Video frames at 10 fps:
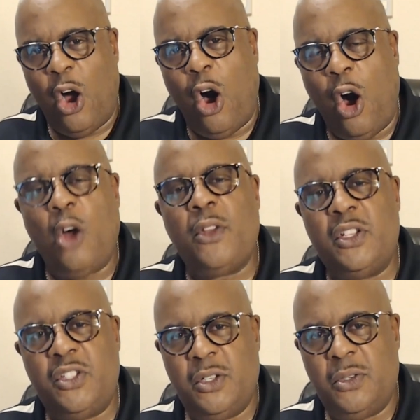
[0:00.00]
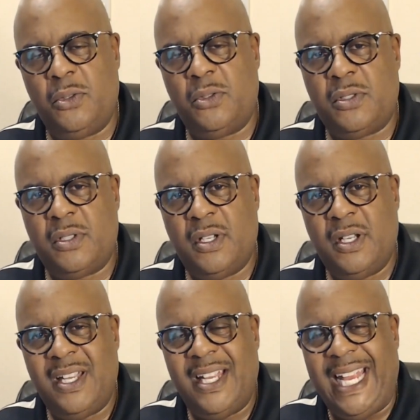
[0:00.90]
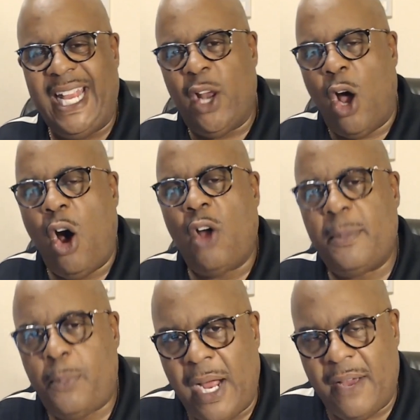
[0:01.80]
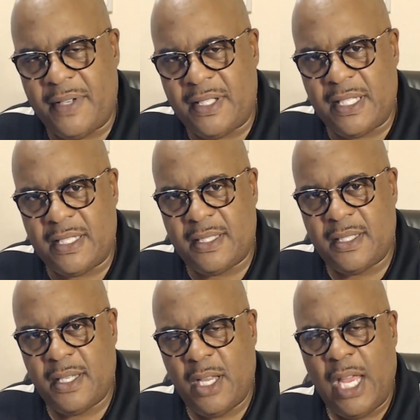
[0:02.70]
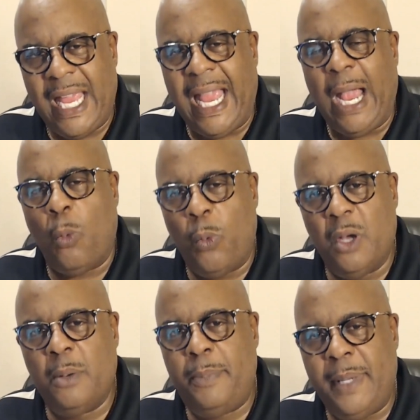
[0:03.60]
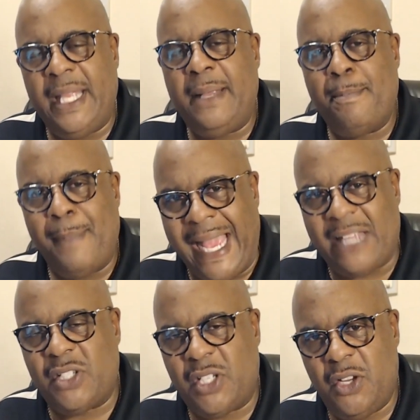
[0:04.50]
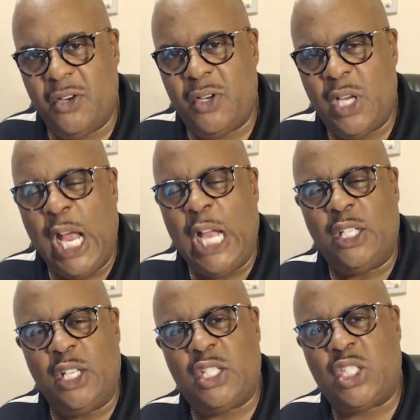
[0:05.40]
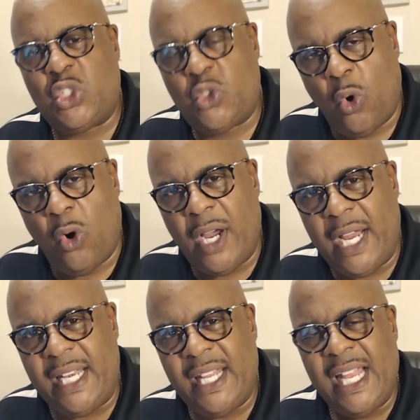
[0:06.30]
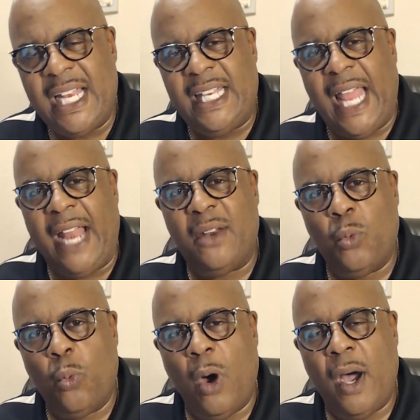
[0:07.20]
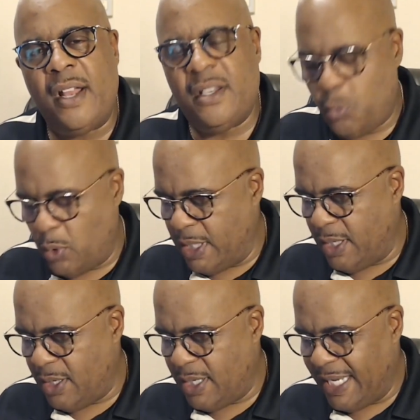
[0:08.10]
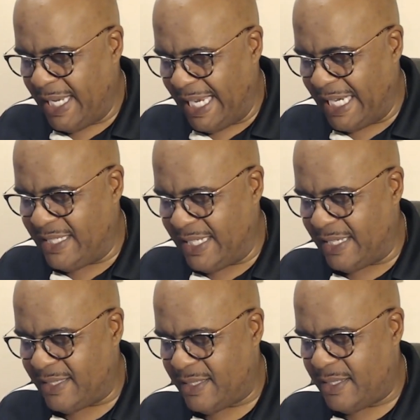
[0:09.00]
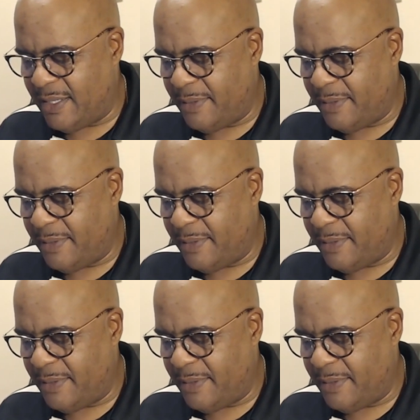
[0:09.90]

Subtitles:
all the Jews in all the provinces will be massacred, destroyed. Not one will exist.